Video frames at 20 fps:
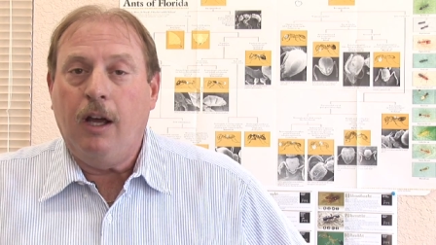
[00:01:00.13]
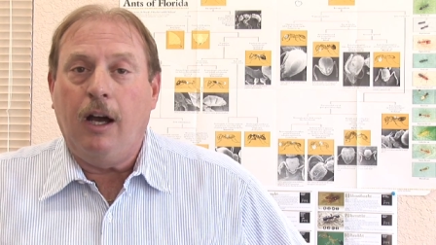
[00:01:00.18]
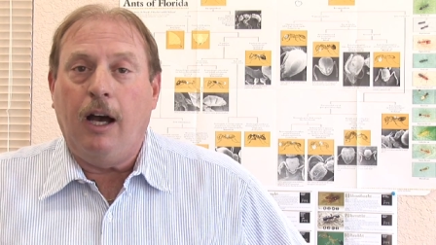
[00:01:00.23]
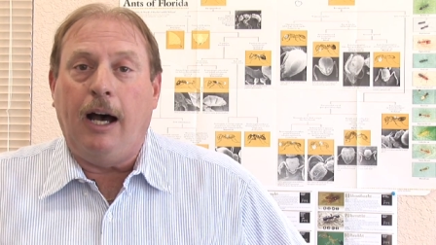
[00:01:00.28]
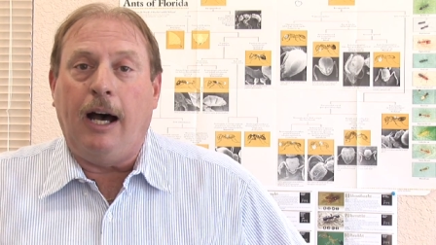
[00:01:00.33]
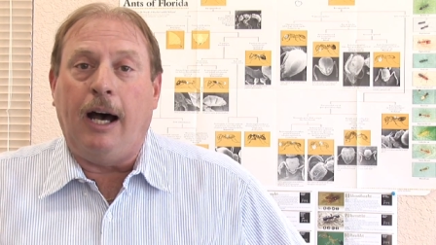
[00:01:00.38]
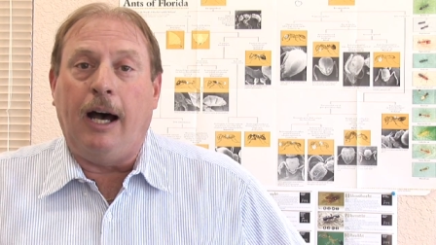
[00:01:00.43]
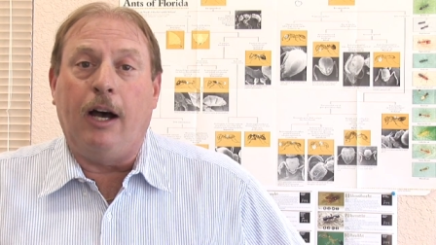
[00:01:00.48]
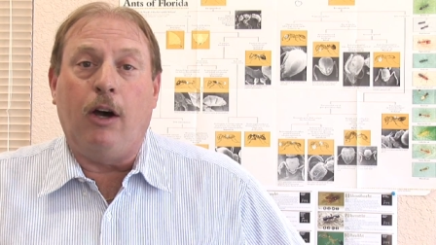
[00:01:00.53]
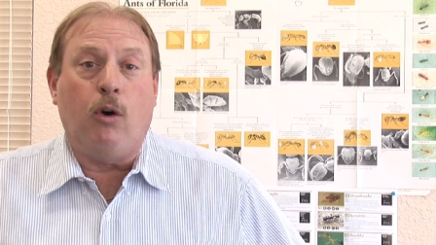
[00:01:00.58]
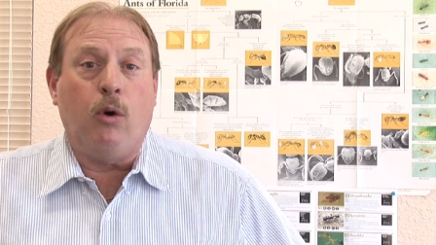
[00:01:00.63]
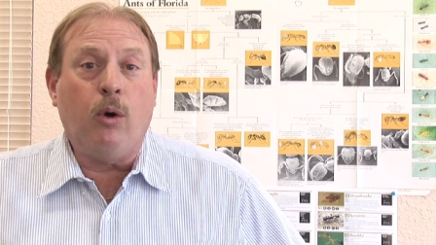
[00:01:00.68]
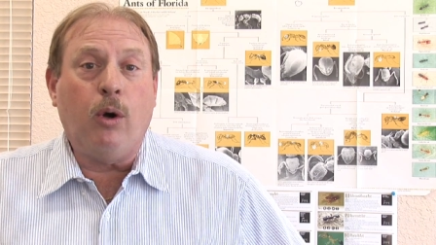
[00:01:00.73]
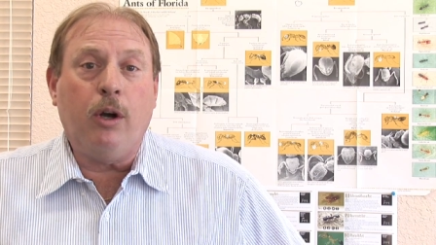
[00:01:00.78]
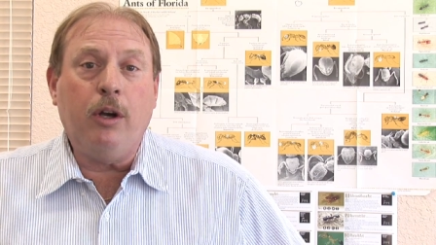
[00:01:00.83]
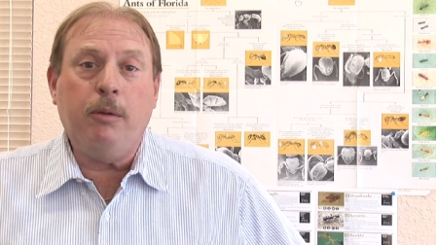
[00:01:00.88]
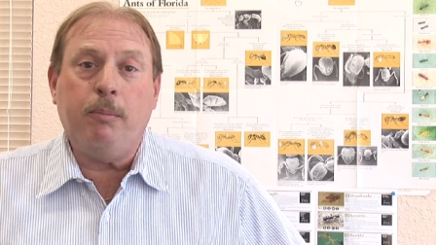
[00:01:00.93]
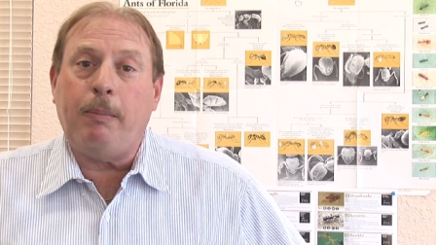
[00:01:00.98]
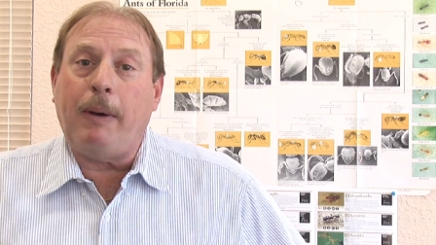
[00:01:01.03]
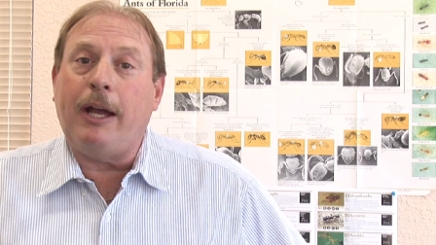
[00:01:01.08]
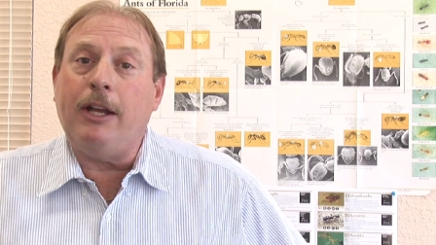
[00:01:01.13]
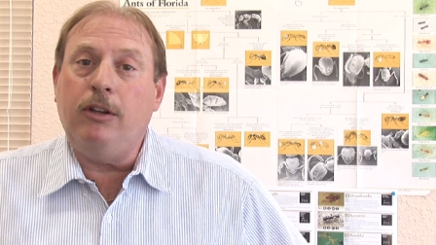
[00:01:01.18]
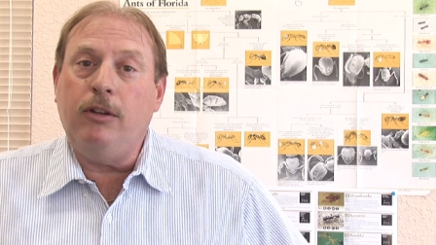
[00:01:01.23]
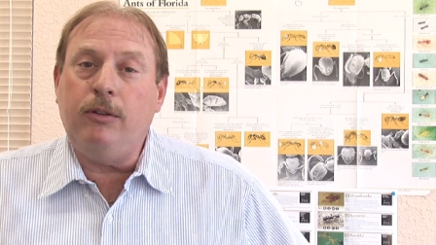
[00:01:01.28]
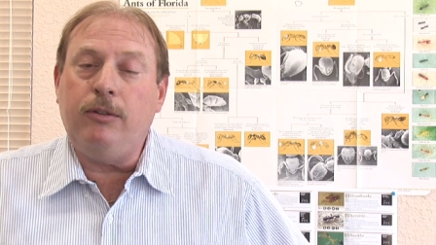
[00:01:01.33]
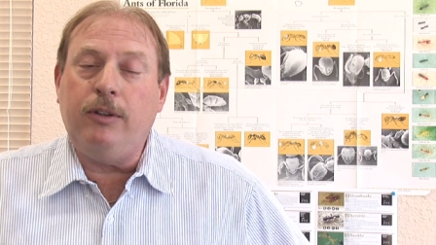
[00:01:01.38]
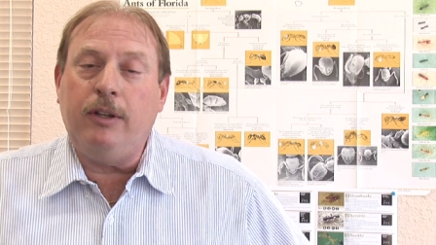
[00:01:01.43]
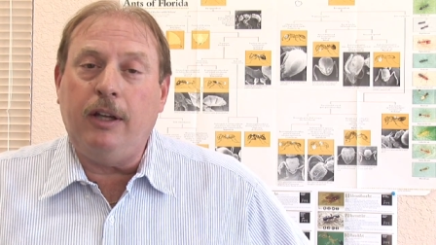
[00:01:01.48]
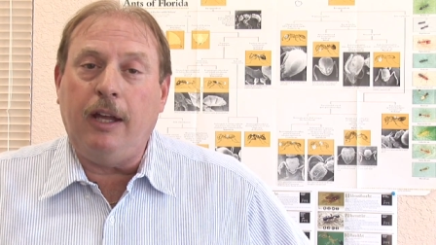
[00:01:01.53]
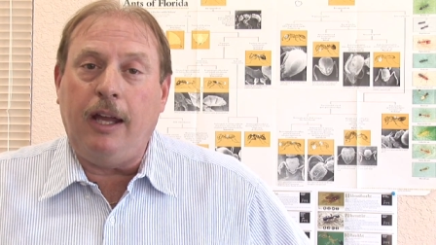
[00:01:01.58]
uh, or by
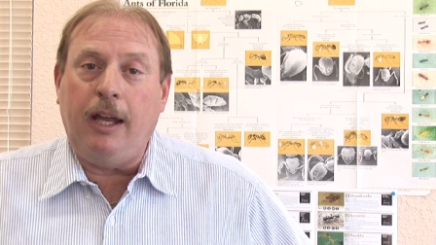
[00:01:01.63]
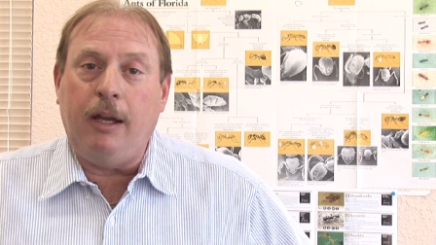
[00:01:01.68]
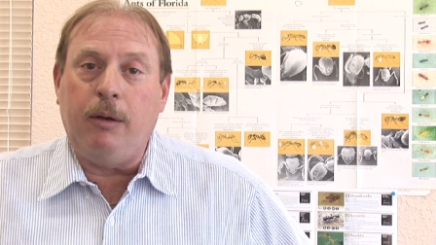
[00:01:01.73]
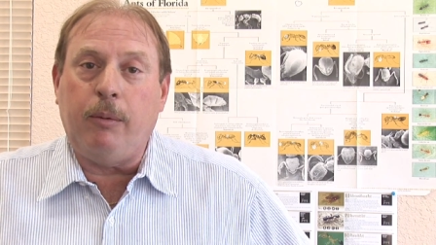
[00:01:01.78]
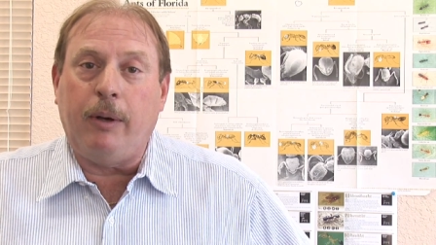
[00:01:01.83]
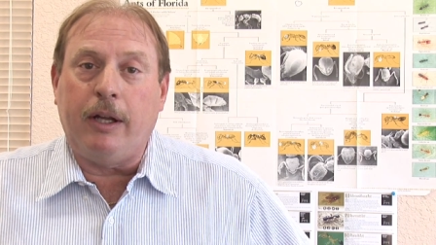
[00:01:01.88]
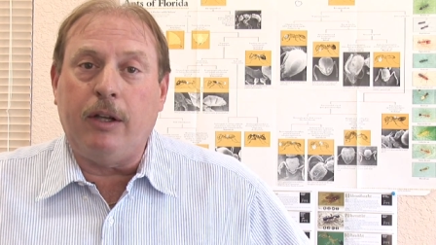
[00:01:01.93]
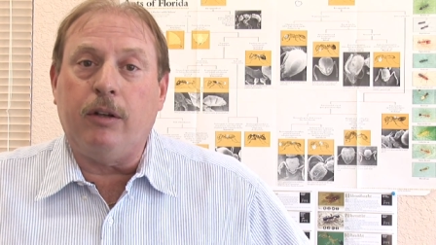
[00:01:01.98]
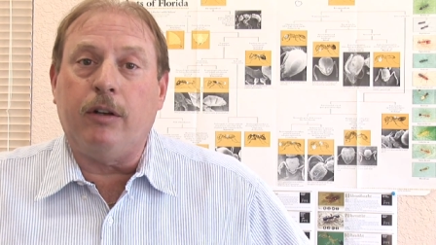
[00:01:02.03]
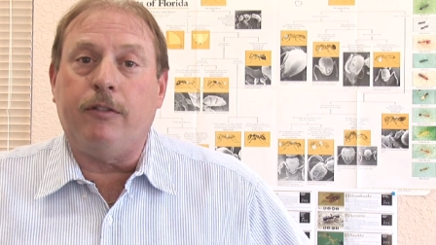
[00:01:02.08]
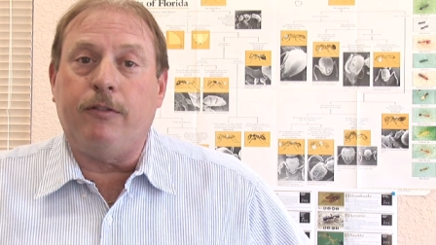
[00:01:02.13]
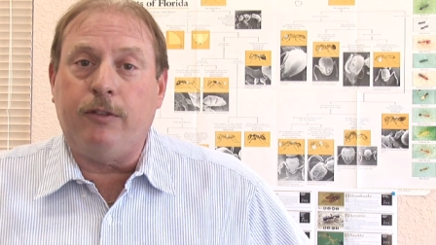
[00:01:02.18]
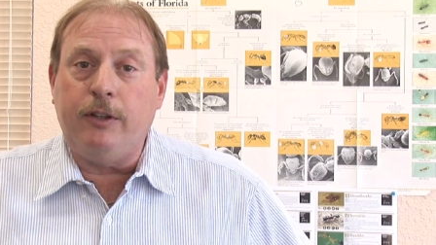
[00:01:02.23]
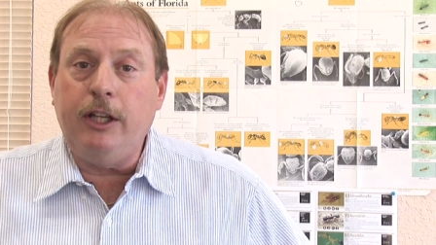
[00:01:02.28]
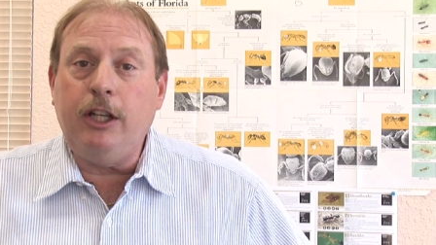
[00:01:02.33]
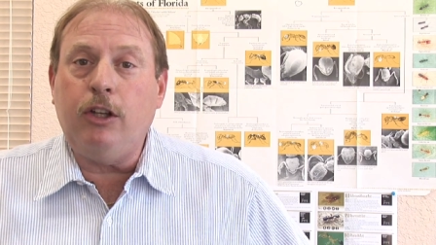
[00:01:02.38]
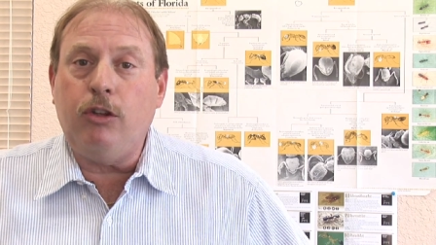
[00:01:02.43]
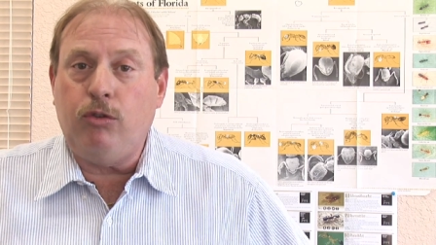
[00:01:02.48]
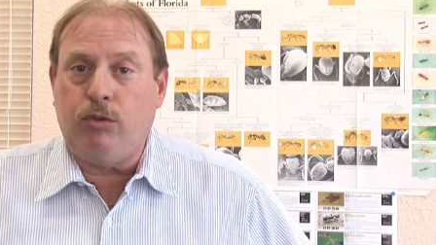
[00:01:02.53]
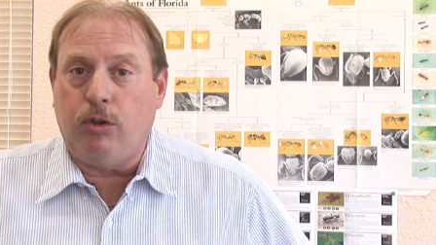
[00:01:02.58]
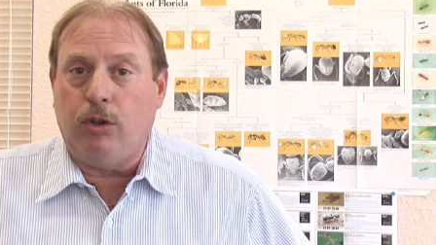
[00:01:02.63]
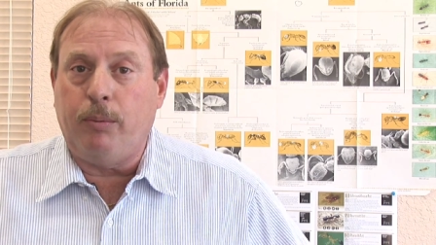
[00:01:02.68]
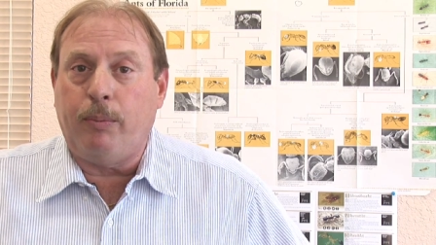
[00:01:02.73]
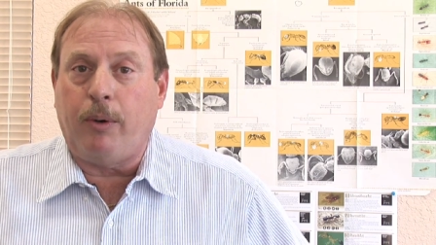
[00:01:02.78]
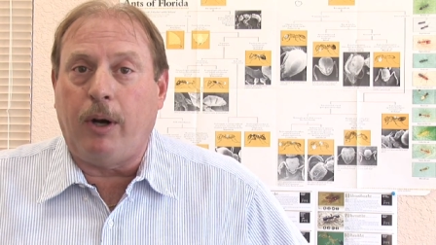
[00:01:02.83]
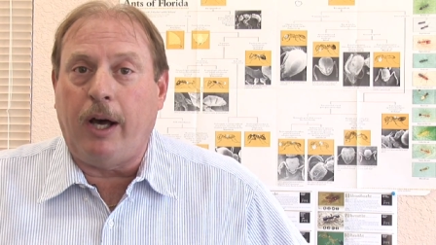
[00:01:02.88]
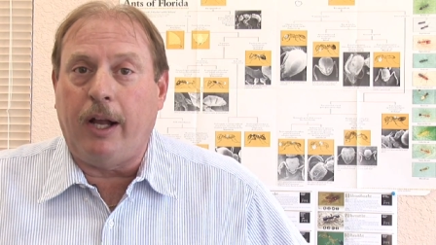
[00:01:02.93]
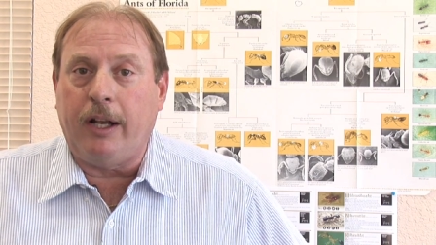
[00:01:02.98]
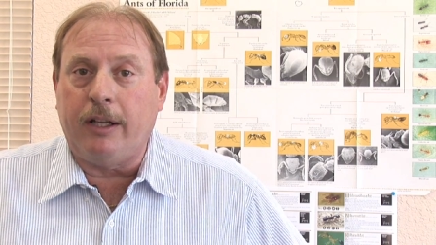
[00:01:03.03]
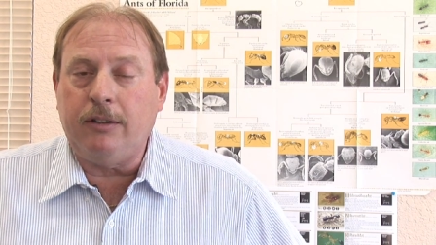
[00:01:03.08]
using a regular flea control
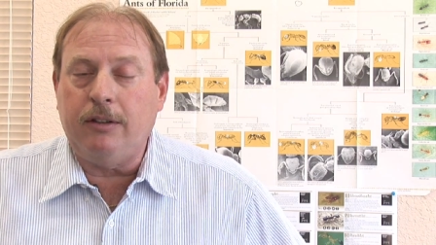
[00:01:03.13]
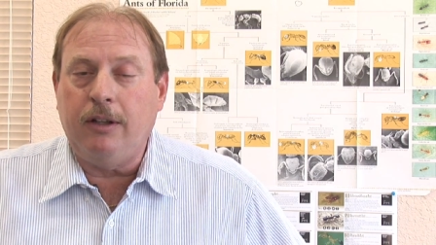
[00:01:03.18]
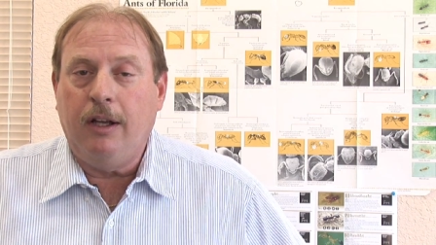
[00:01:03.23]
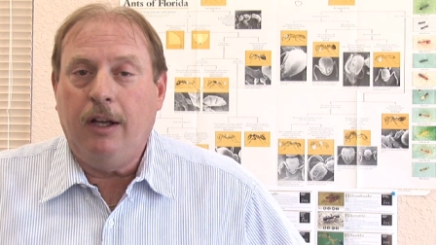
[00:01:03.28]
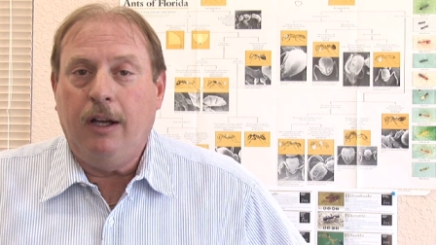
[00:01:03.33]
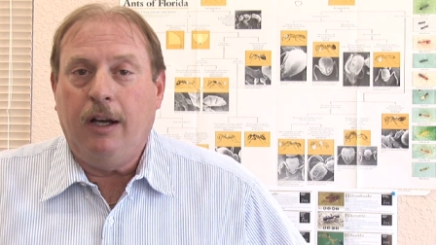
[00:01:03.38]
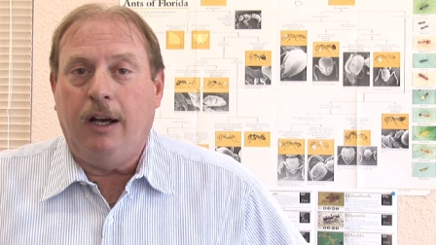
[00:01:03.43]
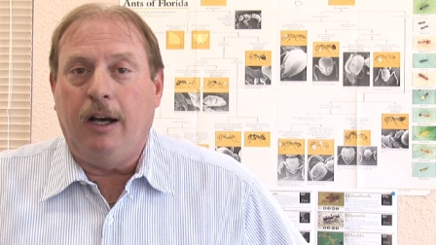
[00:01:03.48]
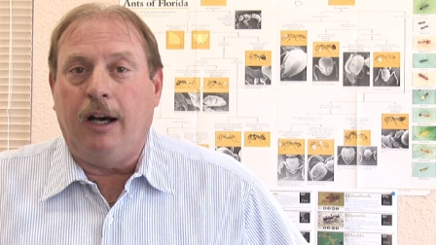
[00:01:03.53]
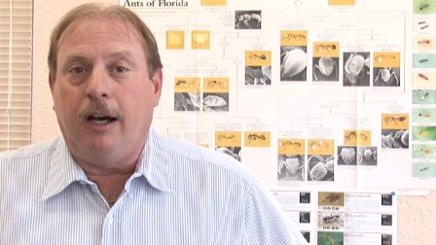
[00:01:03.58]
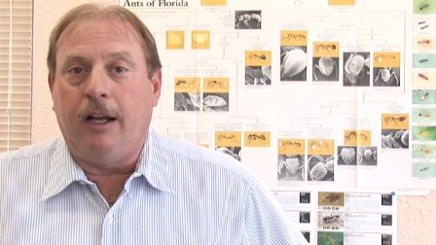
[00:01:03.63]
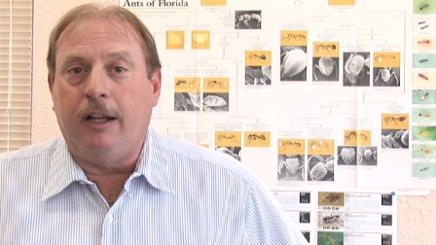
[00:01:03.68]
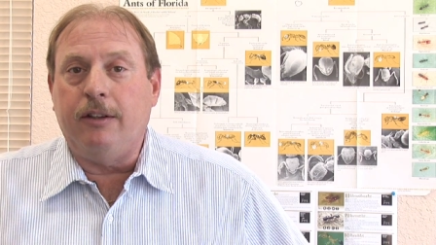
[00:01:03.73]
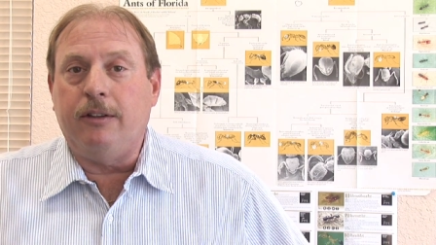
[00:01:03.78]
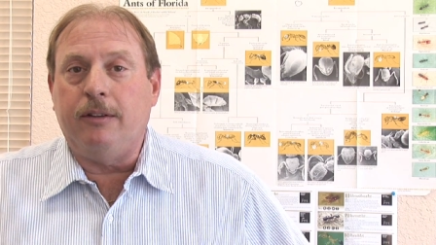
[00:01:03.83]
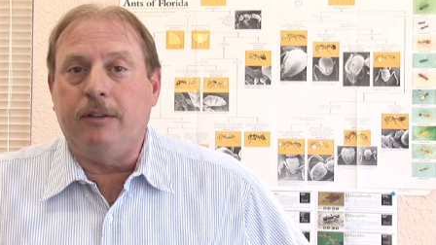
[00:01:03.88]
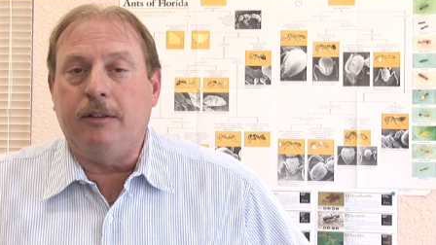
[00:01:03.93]
product uh,